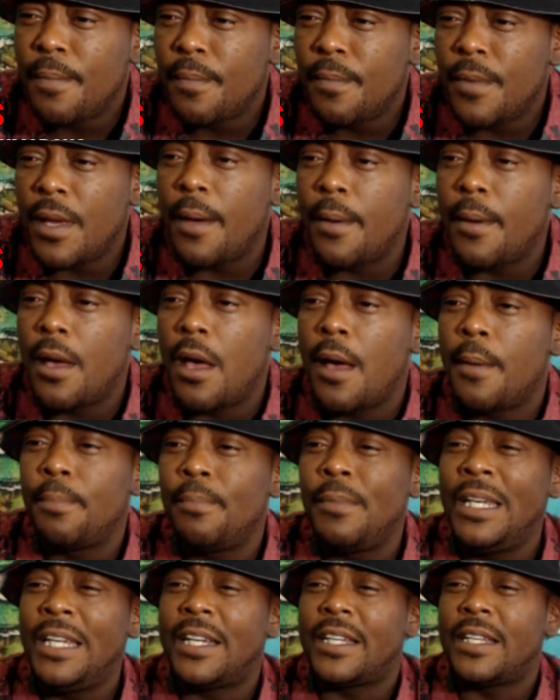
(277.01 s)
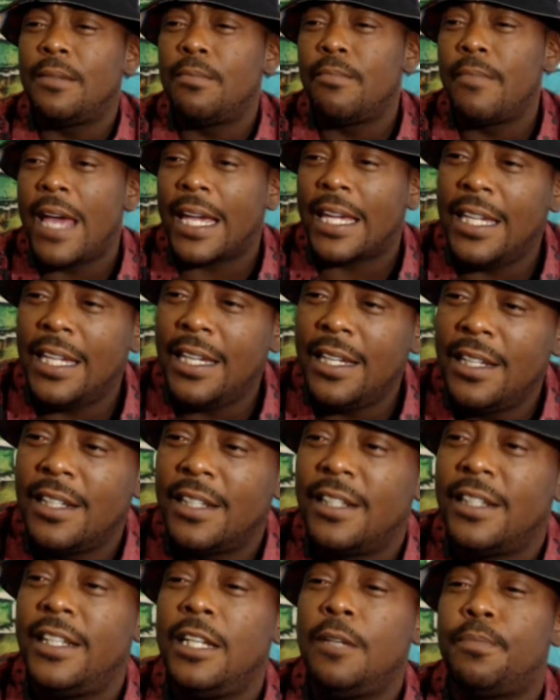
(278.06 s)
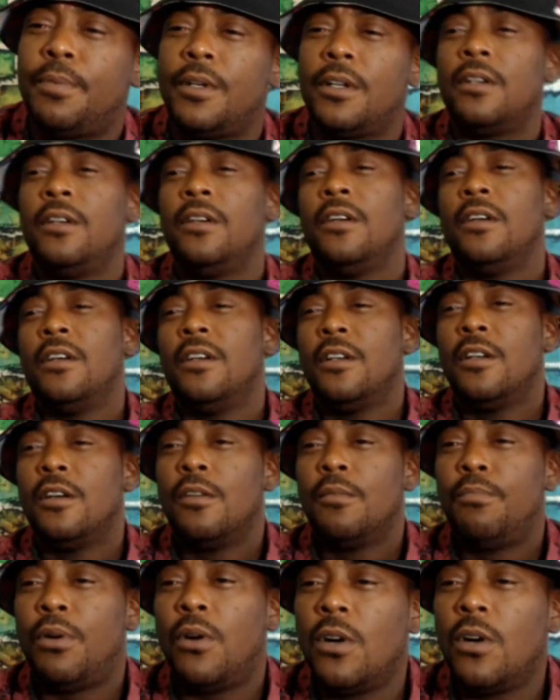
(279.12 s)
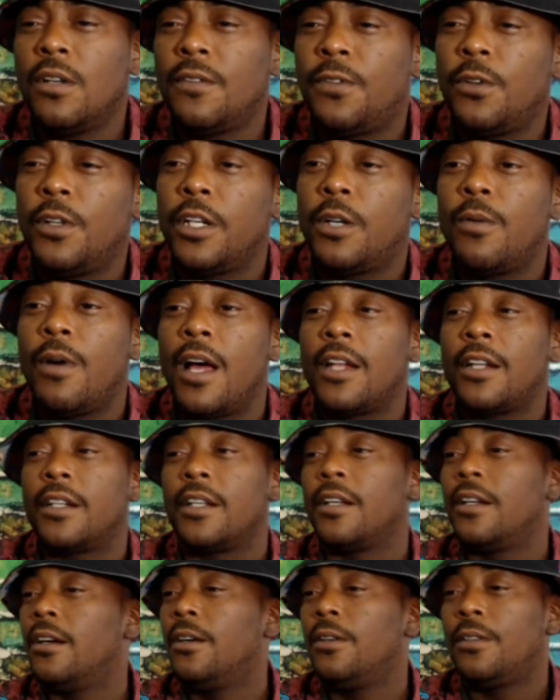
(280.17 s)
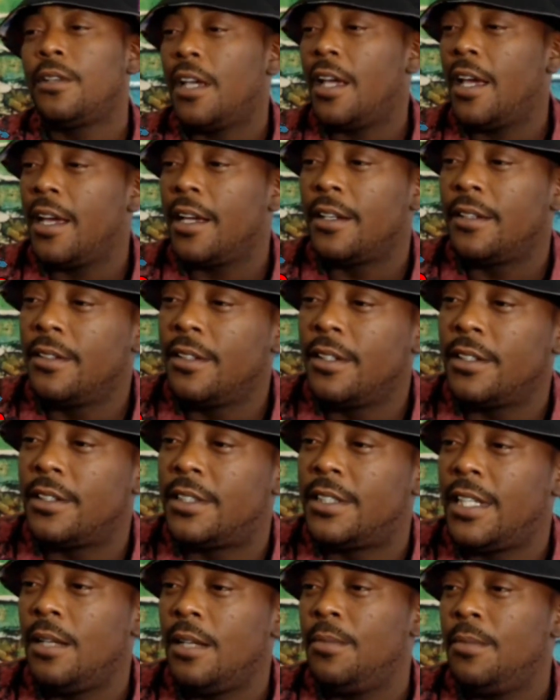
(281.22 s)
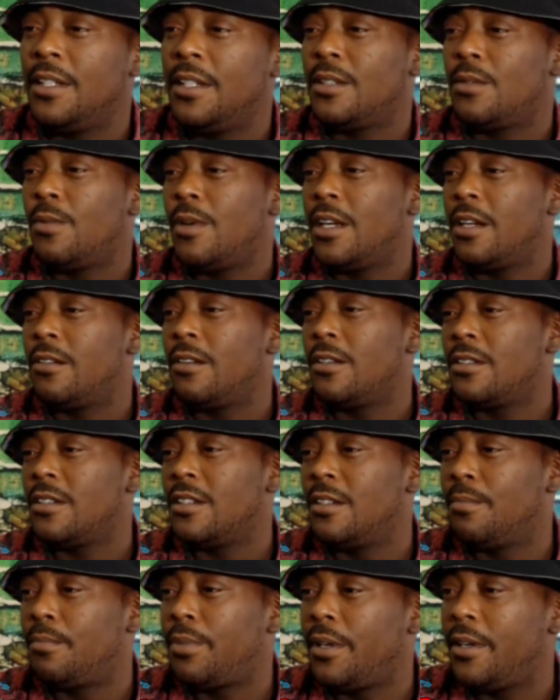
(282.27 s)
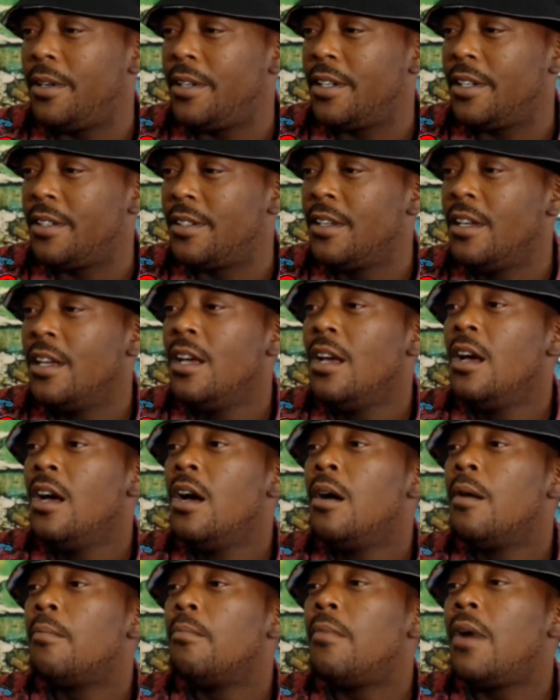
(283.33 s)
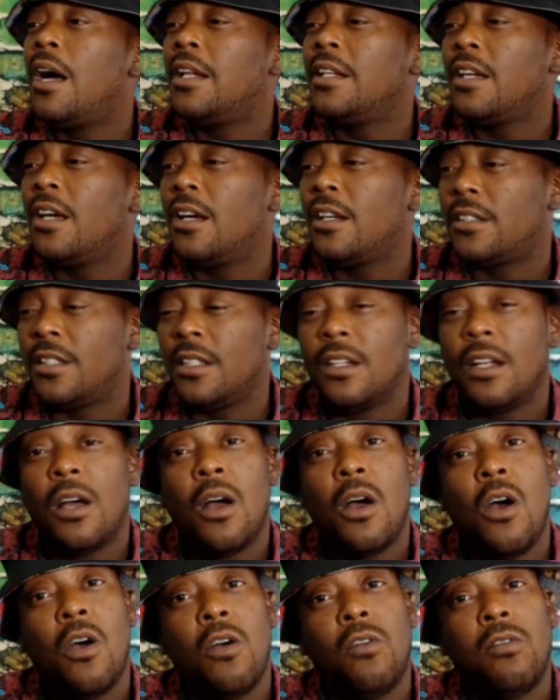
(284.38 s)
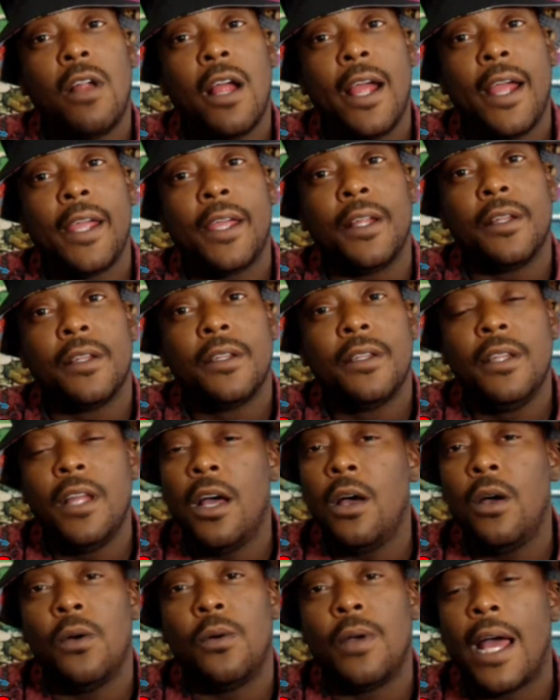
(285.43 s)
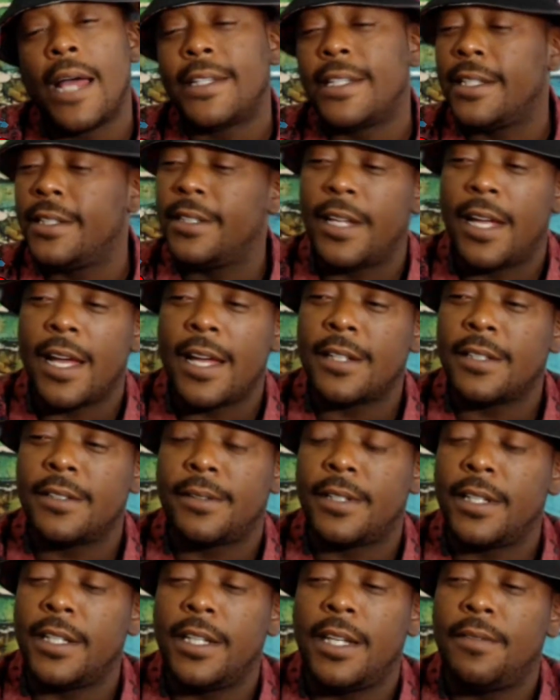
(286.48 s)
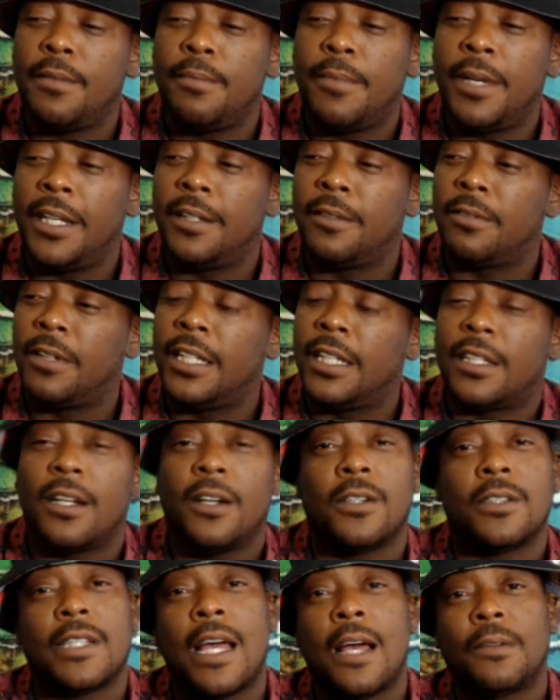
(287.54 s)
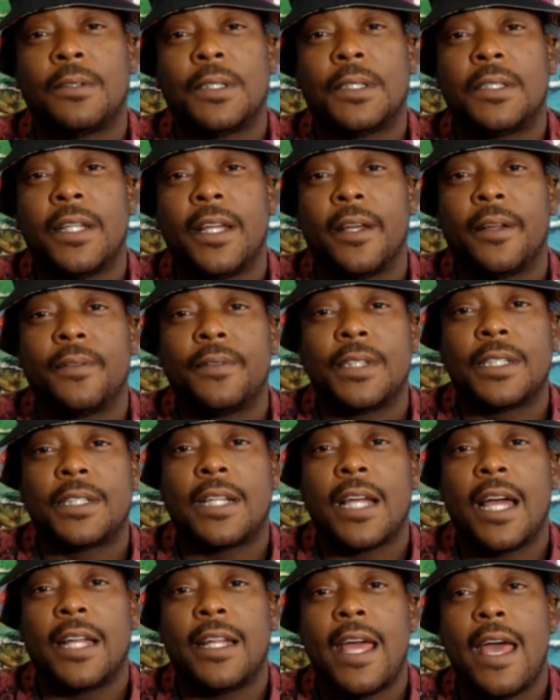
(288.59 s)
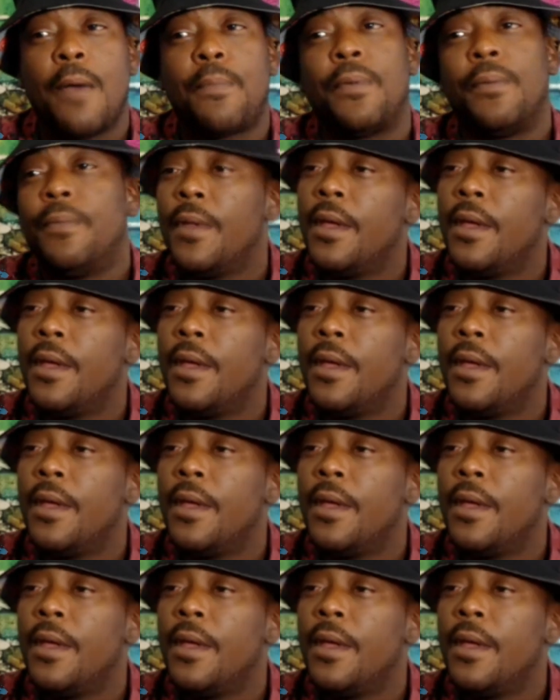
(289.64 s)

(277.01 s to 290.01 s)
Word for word: Uh, uh, Mecky Leaper, porn for equality. Okay, that semen is way grosser than periods. Molly Austin. All right. No, I didn't. I didn't even mean to read those out just now. Just kind of happened.